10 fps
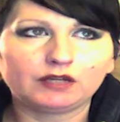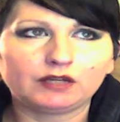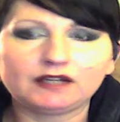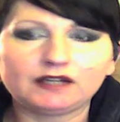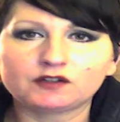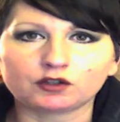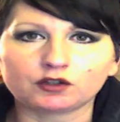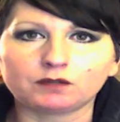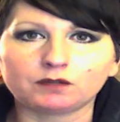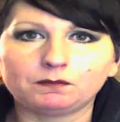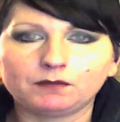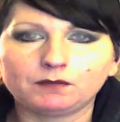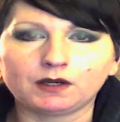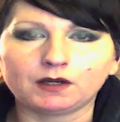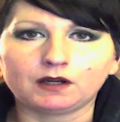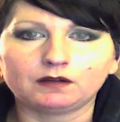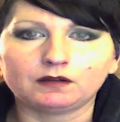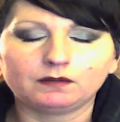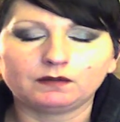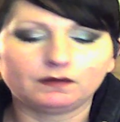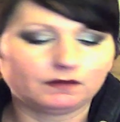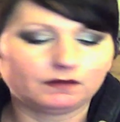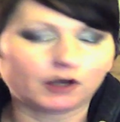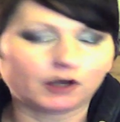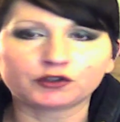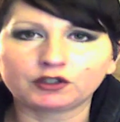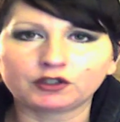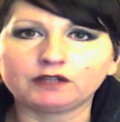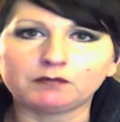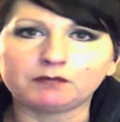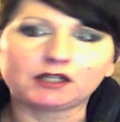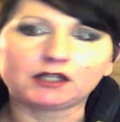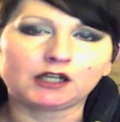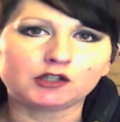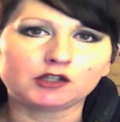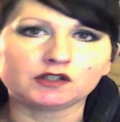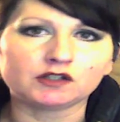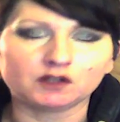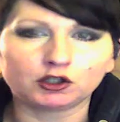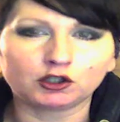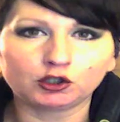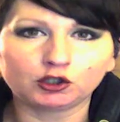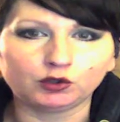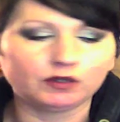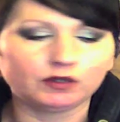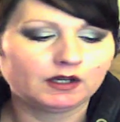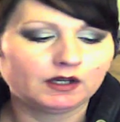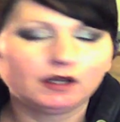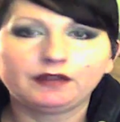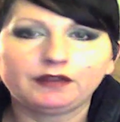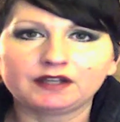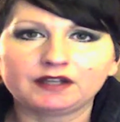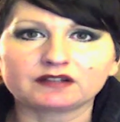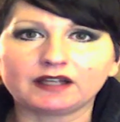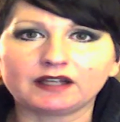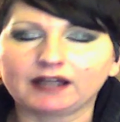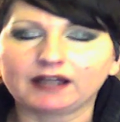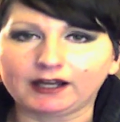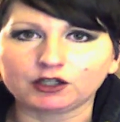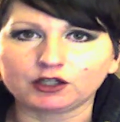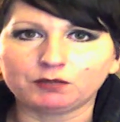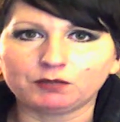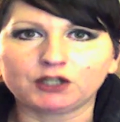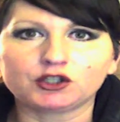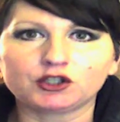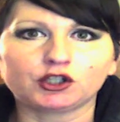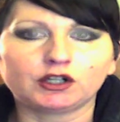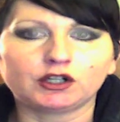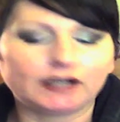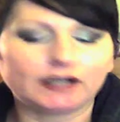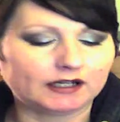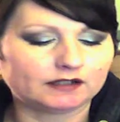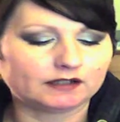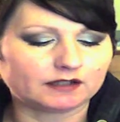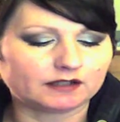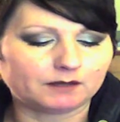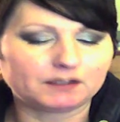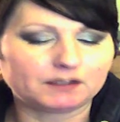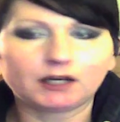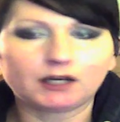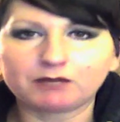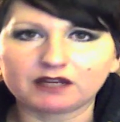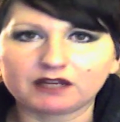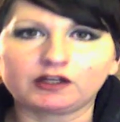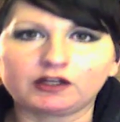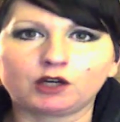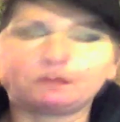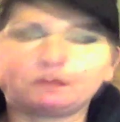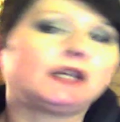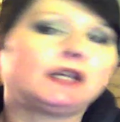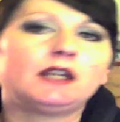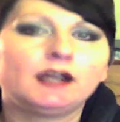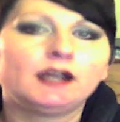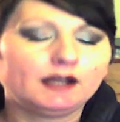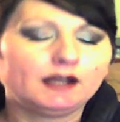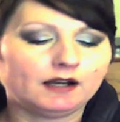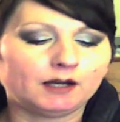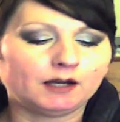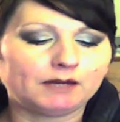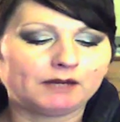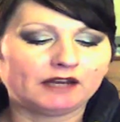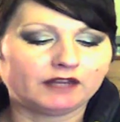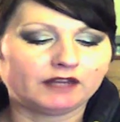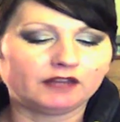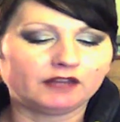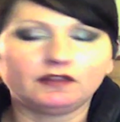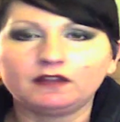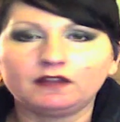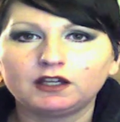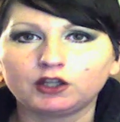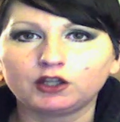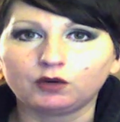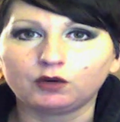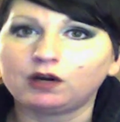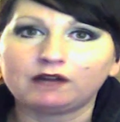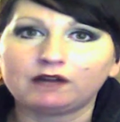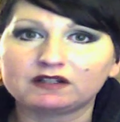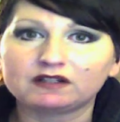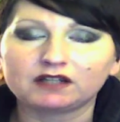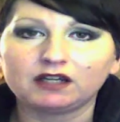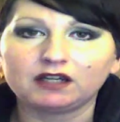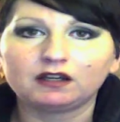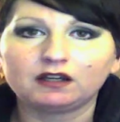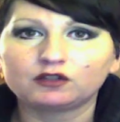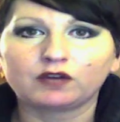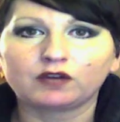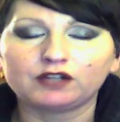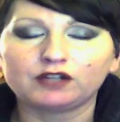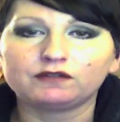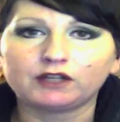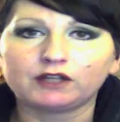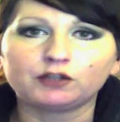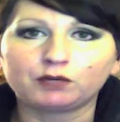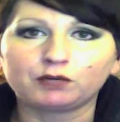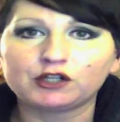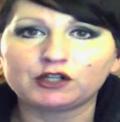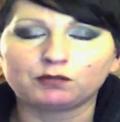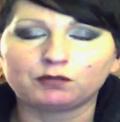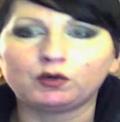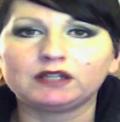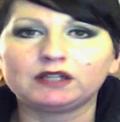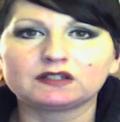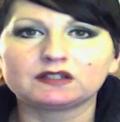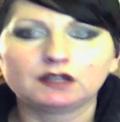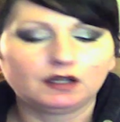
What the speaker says: Eastern alternative medications include things like acupuncture and cupping therapy, and then, you know, obviously trying to find your pressure points.